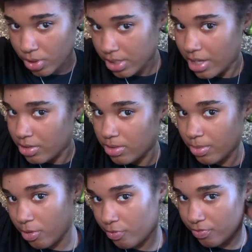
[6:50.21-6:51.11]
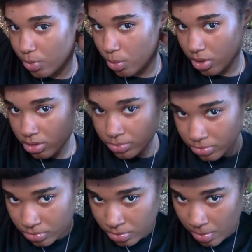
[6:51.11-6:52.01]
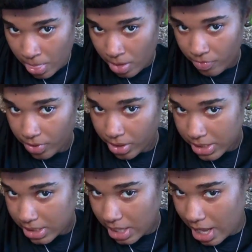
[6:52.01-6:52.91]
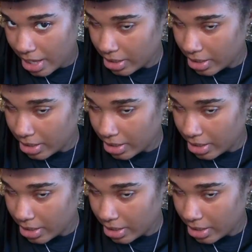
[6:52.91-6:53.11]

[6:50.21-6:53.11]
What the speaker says: So I'll use about 4 for this side,